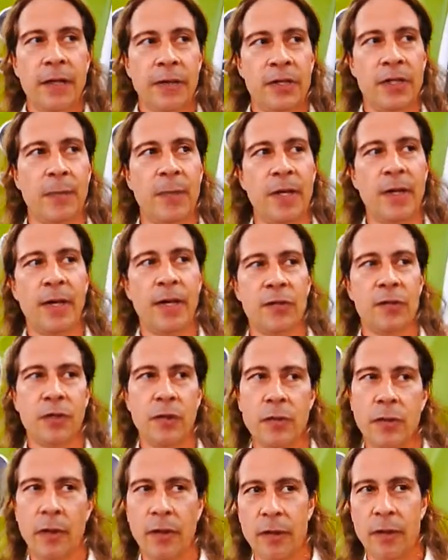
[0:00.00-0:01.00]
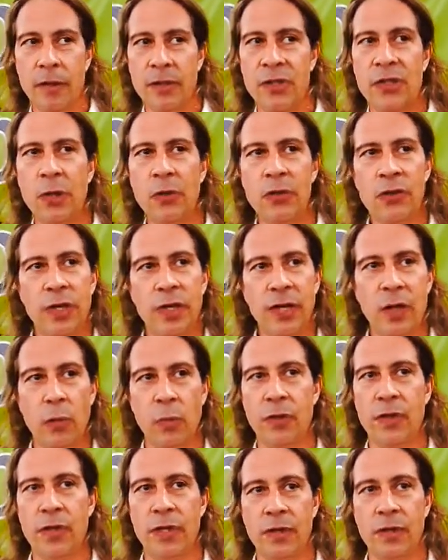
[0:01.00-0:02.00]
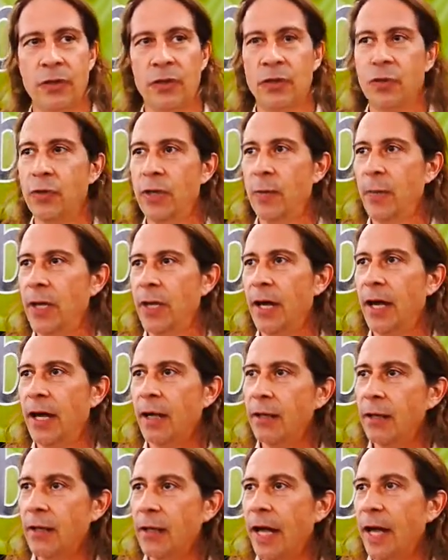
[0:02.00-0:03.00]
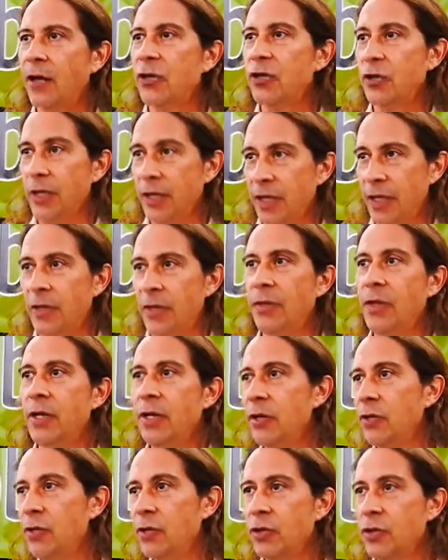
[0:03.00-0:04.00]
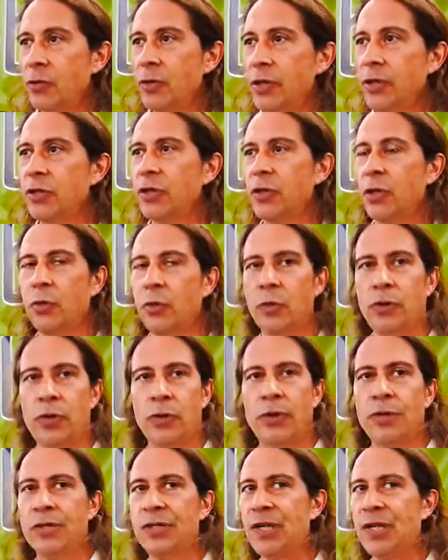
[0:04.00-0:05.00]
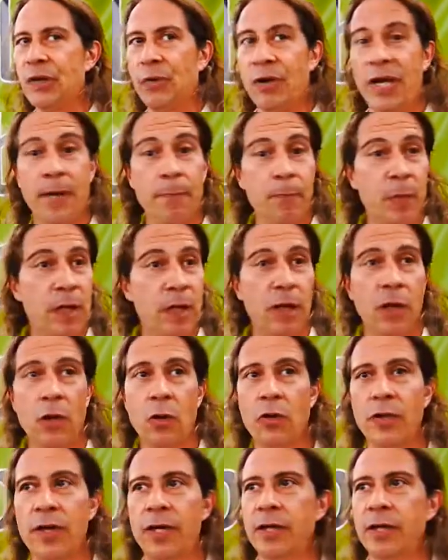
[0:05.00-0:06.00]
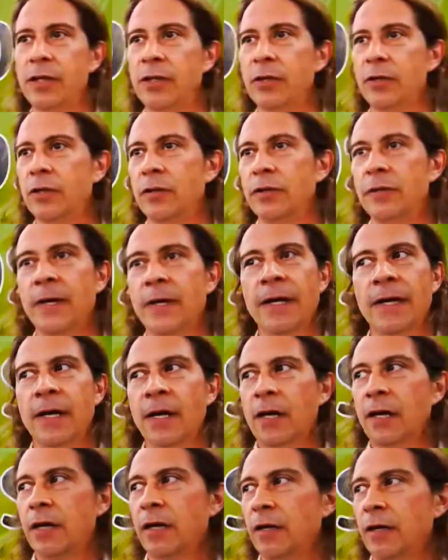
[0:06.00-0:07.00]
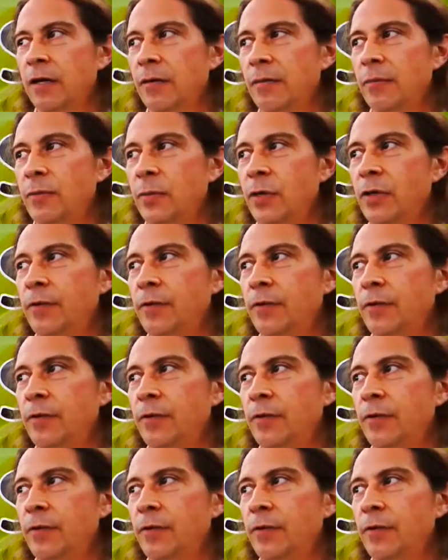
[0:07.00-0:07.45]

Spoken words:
something that's associated with the industry but not actually in the industry. So you could sell hemp clothing, you